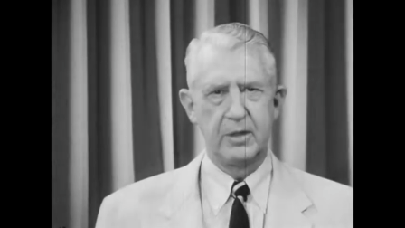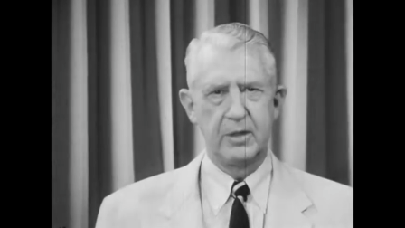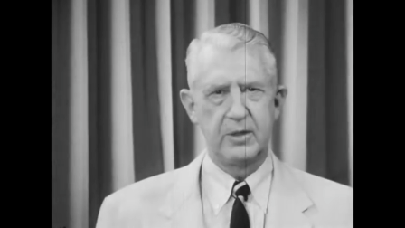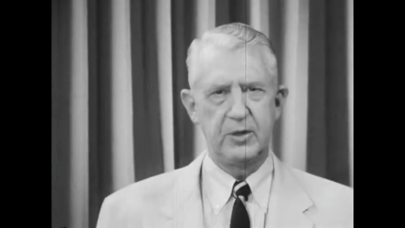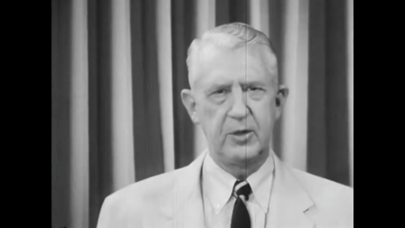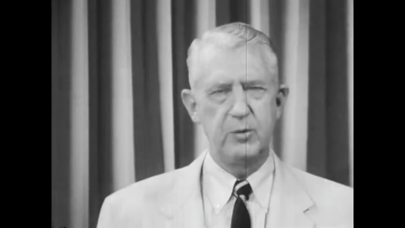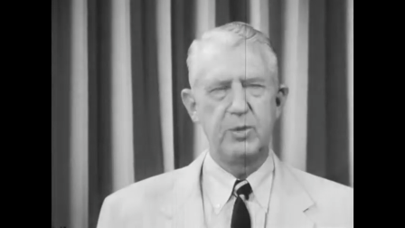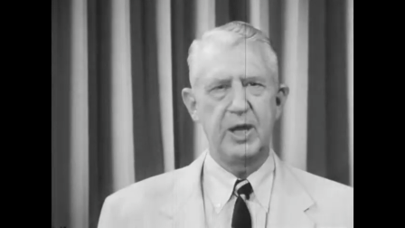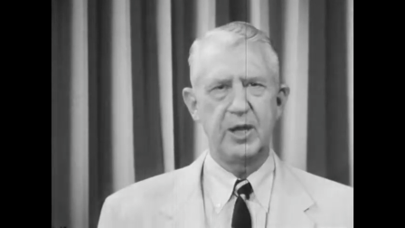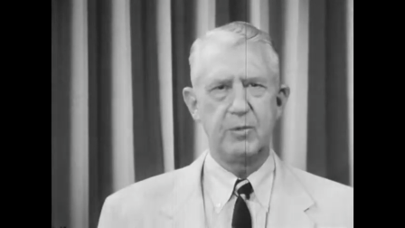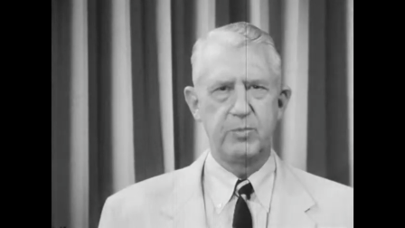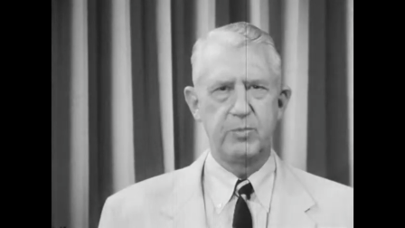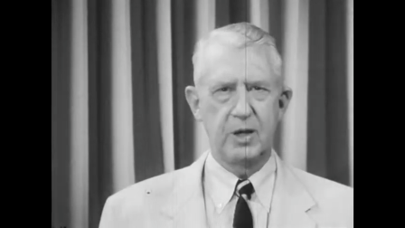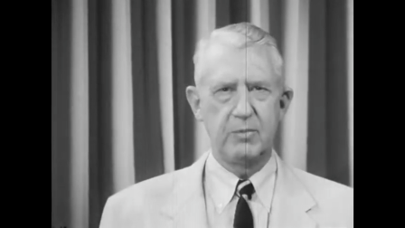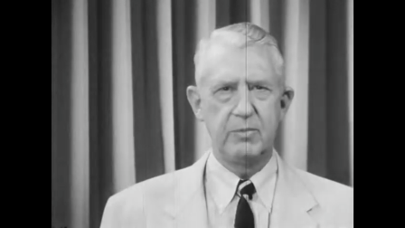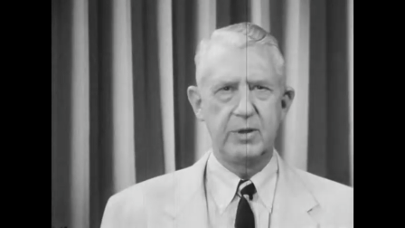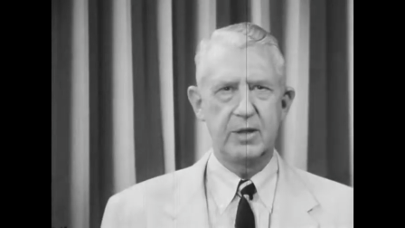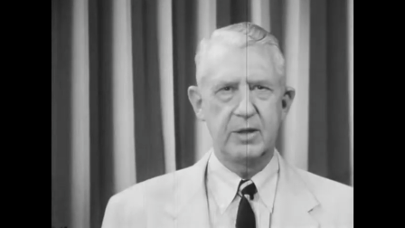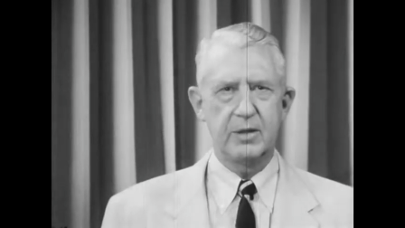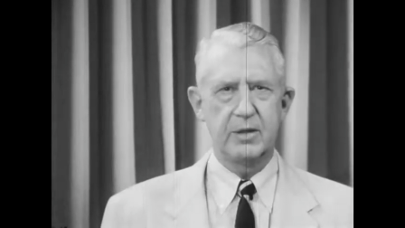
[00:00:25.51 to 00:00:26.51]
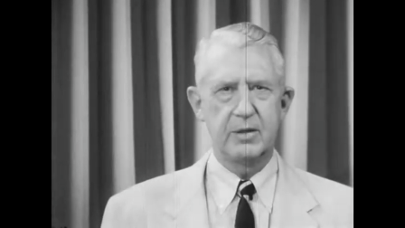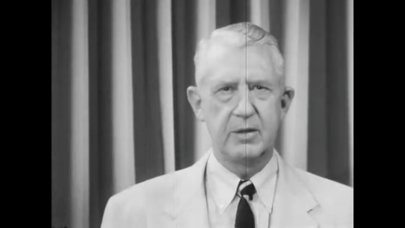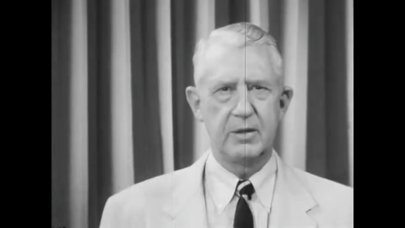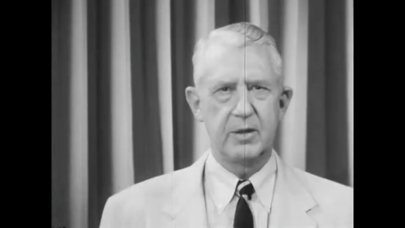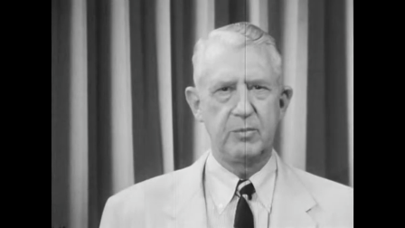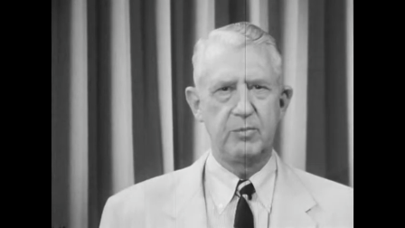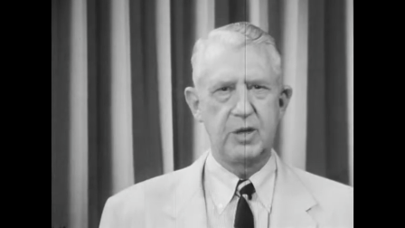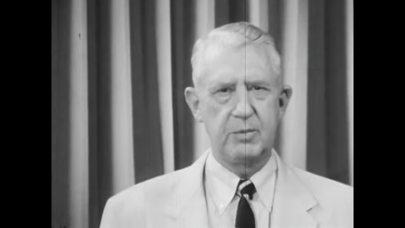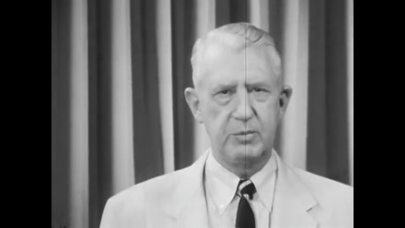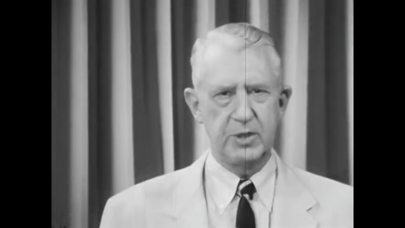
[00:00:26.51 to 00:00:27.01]
to make public the
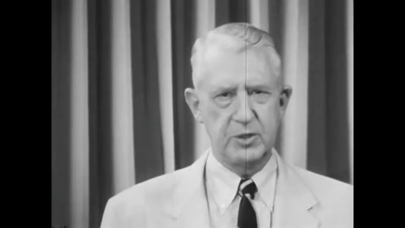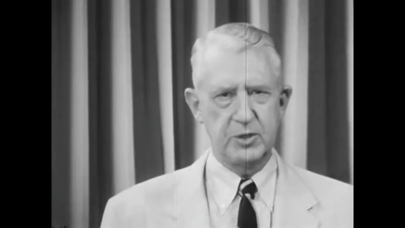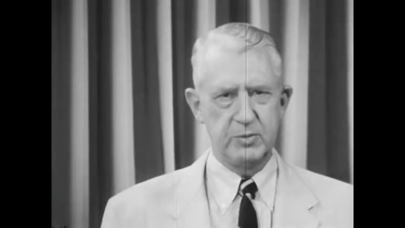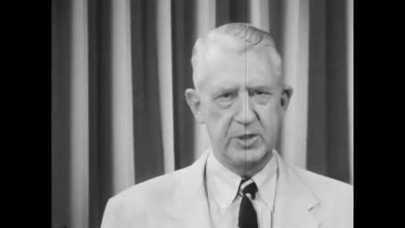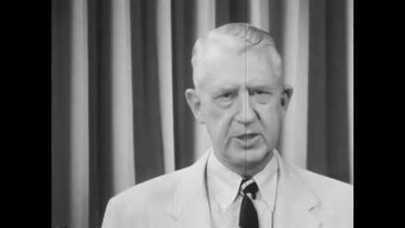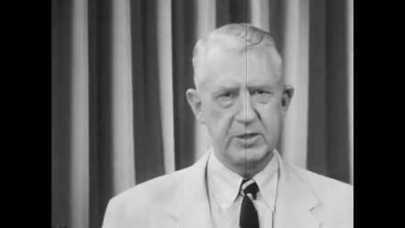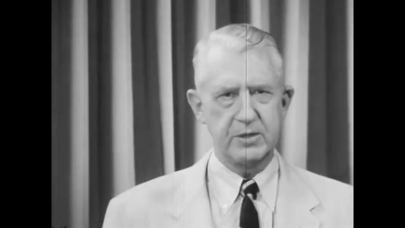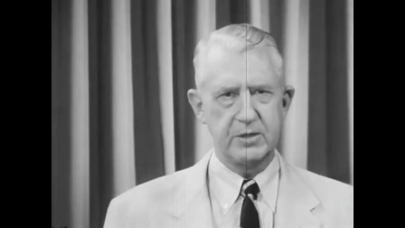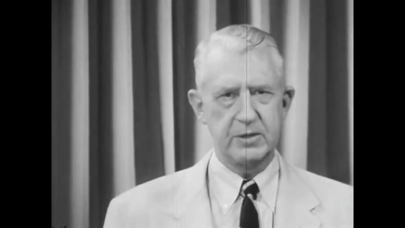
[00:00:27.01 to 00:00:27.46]
public's business.